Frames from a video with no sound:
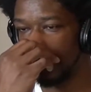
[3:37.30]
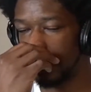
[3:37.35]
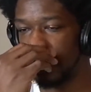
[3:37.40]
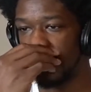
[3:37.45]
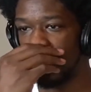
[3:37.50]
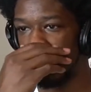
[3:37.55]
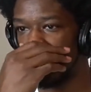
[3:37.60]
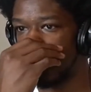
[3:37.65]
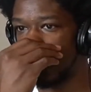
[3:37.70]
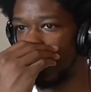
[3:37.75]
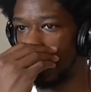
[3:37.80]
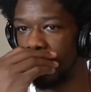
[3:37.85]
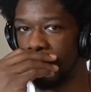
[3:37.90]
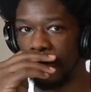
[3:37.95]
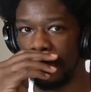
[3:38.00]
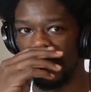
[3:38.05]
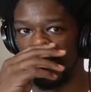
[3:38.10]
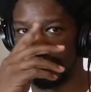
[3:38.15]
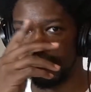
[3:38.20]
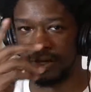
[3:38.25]

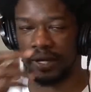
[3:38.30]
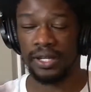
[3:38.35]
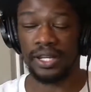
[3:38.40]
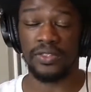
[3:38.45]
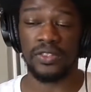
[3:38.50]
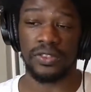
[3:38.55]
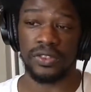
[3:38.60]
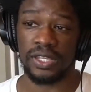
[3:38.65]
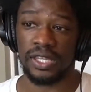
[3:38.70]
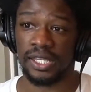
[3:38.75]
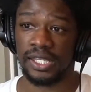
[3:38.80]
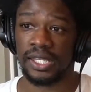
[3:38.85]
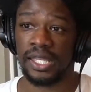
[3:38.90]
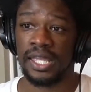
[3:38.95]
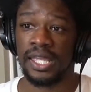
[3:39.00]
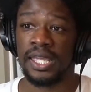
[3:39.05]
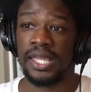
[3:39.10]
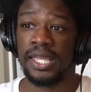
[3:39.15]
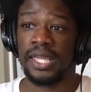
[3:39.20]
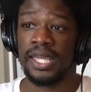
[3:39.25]
Another thing,
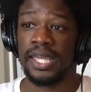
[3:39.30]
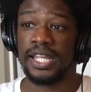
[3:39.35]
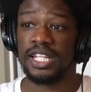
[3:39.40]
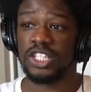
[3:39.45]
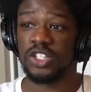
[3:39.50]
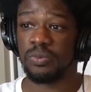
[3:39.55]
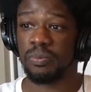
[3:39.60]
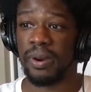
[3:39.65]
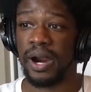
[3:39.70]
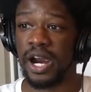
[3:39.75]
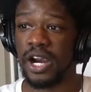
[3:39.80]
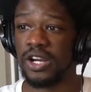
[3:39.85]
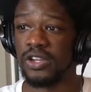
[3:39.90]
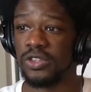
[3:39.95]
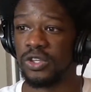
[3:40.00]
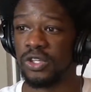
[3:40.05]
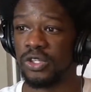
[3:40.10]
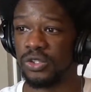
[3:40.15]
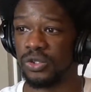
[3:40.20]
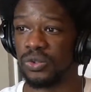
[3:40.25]
inspire the
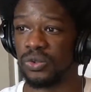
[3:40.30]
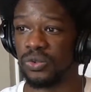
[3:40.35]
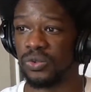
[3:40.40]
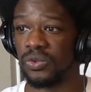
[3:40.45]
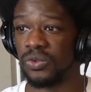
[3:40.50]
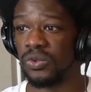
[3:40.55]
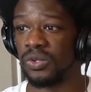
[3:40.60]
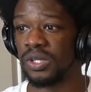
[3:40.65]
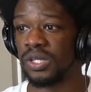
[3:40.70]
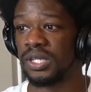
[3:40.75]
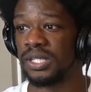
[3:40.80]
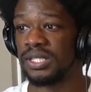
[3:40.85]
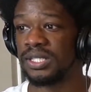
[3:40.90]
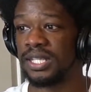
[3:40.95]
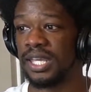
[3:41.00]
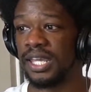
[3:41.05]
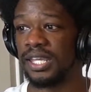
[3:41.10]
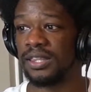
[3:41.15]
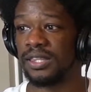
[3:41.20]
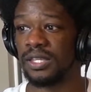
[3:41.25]
youth.
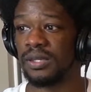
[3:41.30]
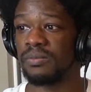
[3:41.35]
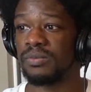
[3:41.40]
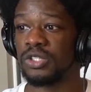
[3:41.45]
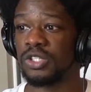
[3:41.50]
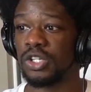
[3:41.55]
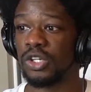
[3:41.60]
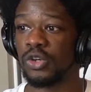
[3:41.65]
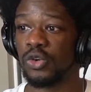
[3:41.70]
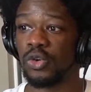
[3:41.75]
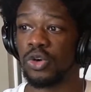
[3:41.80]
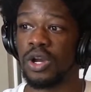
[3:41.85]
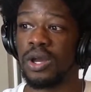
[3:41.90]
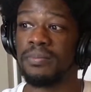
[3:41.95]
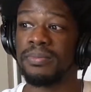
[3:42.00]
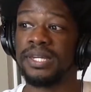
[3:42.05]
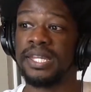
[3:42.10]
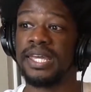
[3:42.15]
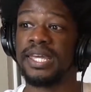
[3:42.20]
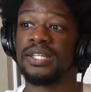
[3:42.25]
Take them to Krump
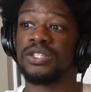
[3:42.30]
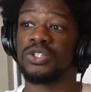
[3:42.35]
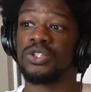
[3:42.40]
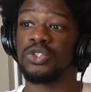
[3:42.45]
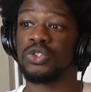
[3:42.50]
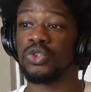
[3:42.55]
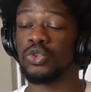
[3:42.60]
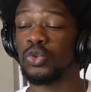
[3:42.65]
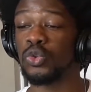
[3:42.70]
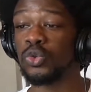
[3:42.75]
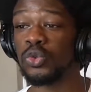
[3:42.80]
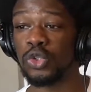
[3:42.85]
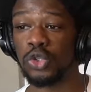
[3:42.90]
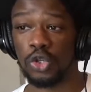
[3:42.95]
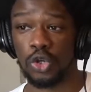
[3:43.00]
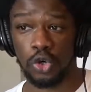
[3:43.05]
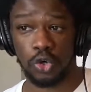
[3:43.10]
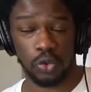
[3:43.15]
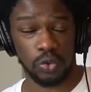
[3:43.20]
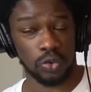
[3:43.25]
dance
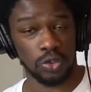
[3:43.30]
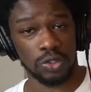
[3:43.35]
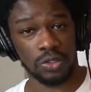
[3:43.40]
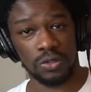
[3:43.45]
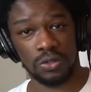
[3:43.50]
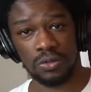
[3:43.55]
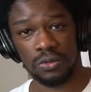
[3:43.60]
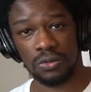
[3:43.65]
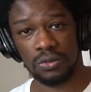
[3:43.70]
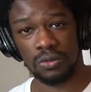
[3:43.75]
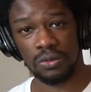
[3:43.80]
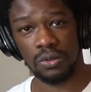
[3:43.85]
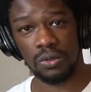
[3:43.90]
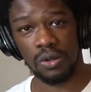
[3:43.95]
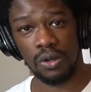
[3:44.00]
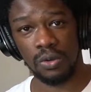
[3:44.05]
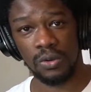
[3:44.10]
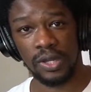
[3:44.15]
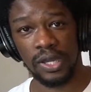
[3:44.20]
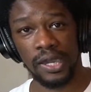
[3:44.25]
studios.
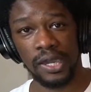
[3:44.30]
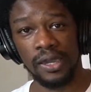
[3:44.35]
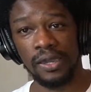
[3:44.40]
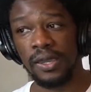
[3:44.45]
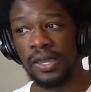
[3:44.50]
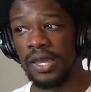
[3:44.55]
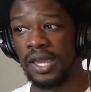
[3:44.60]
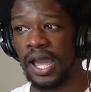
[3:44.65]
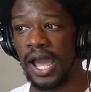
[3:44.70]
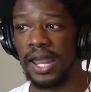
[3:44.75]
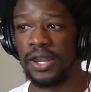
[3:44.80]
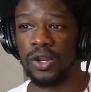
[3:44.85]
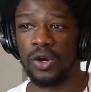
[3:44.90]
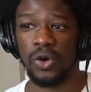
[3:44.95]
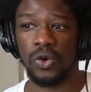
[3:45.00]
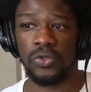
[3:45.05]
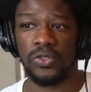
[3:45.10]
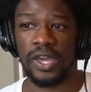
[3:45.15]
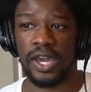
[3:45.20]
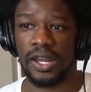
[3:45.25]
Okay, I know
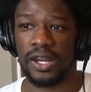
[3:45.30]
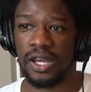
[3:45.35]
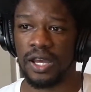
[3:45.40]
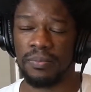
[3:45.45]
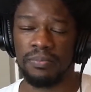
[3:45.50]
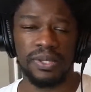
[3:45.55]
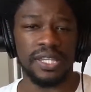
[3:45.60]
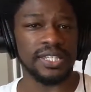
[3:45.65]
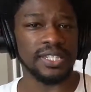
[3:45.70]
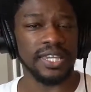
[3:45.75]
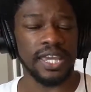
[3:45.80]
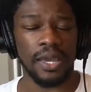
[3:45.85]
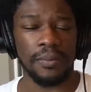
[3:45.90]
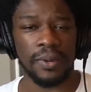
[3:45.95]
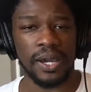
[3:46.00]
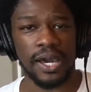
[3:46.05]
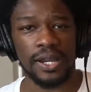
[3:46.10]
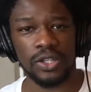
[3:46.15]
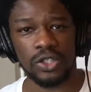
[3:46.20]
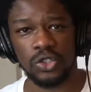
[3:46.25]
that Beast Camp
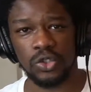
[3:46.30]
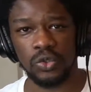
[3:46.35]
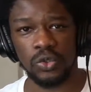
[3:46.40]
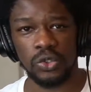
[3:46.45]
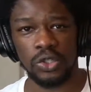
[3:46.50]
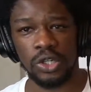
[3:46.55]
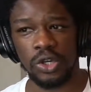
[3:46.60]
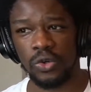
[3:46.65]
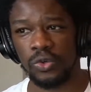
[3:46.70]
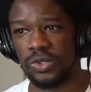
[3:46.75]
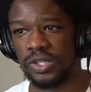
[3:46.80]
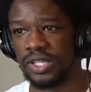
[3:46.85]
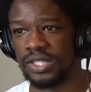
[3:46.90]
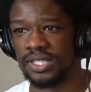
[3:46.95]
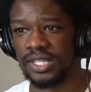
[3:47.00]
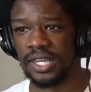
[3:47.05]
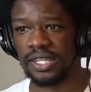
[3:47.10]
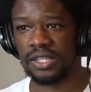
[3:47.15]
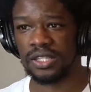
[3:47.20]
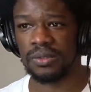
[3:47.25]
got a studio. You could
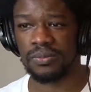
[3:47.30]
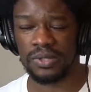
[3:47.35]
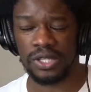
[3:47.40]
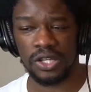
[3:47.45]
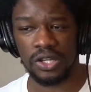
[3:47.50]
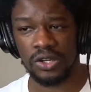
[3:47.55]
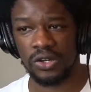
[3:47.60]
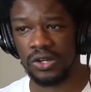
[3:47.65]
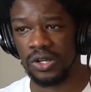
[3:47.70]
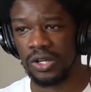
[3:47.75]
take them there.